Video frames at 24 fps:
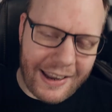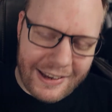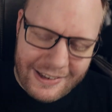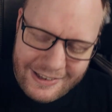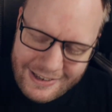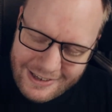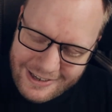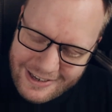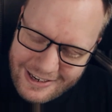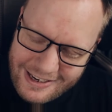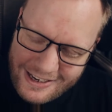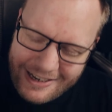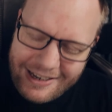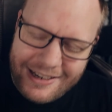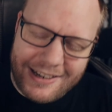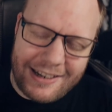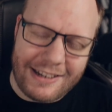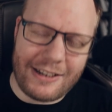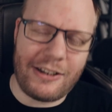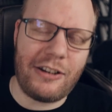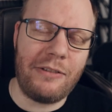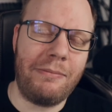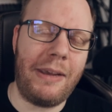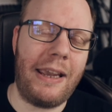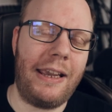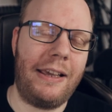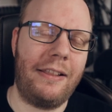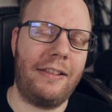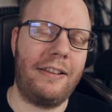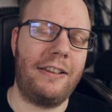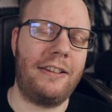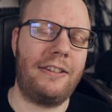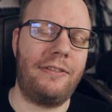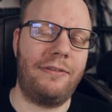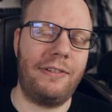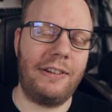I needed to make
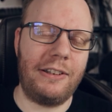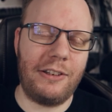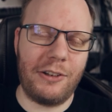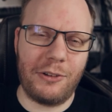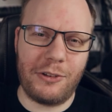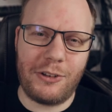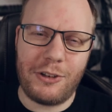this video